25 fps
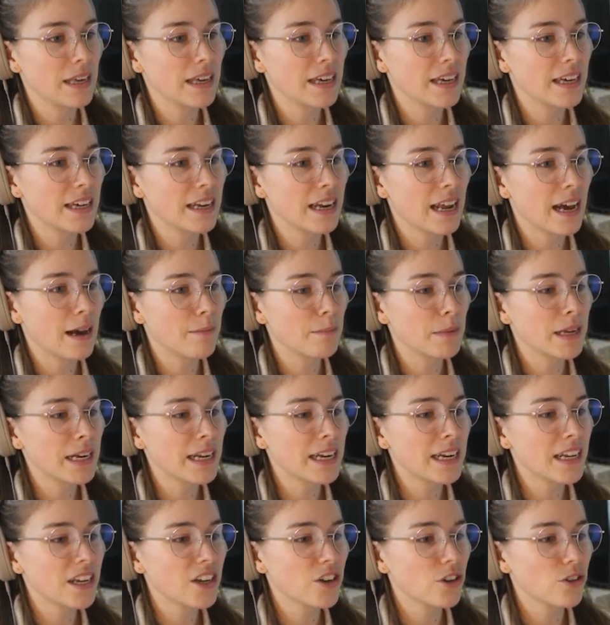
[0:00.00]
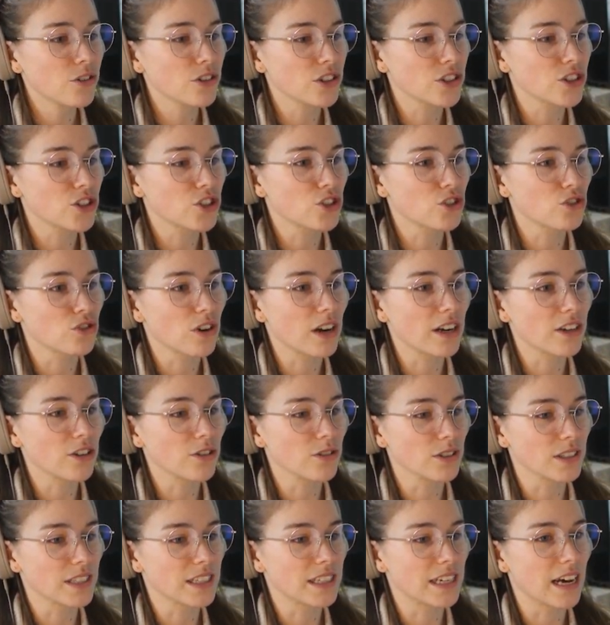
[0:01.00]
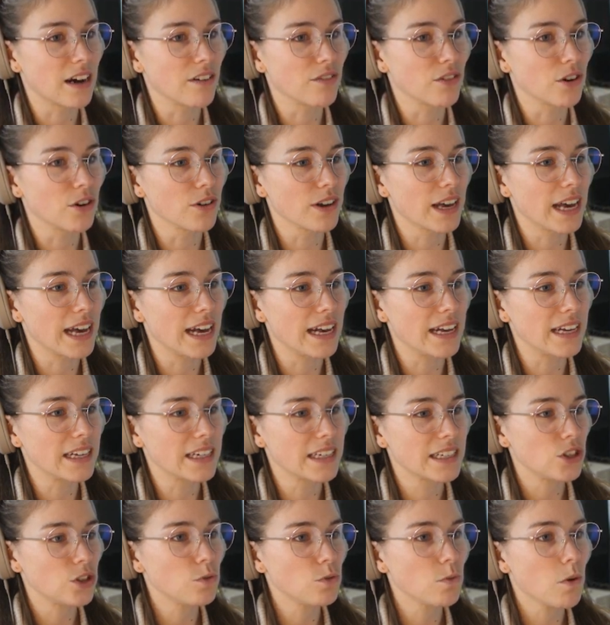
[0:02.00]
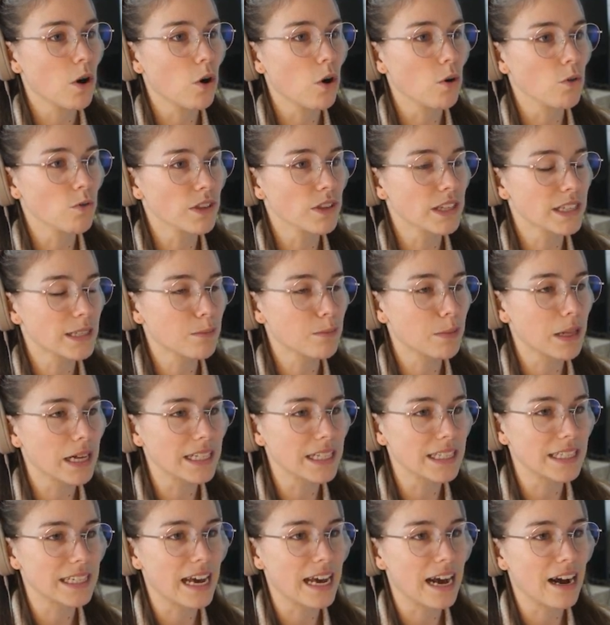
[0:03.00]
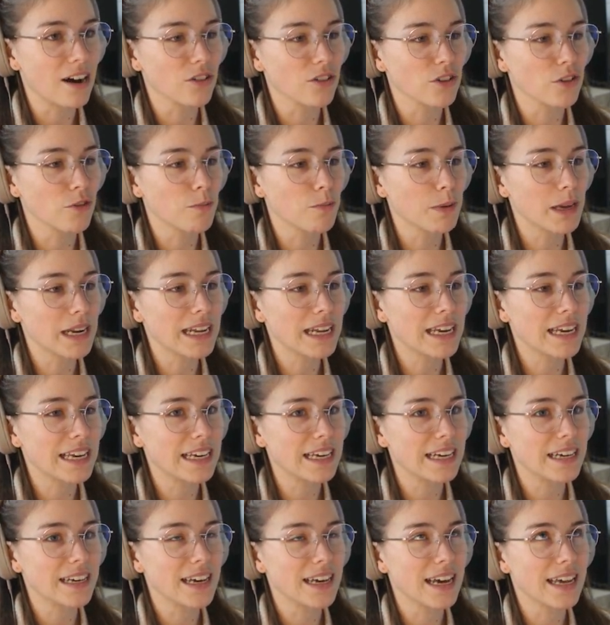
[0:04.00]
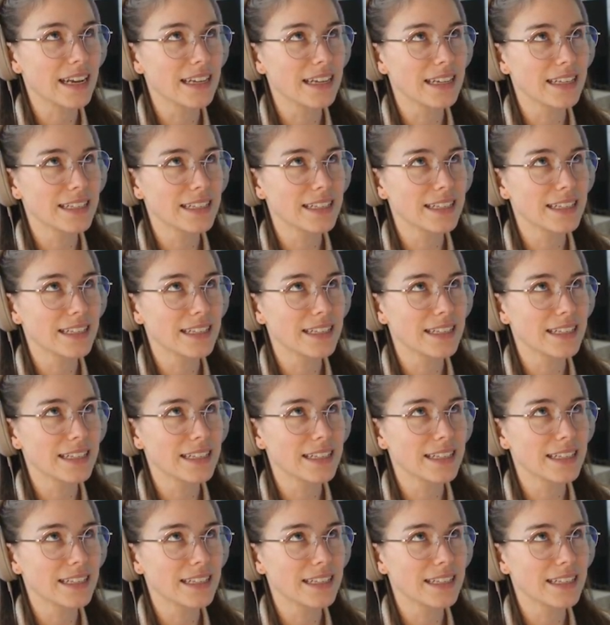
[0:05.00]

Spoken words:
Megan, I'm gonna need you to strut your stuff, okay? You own this place now. You've been here at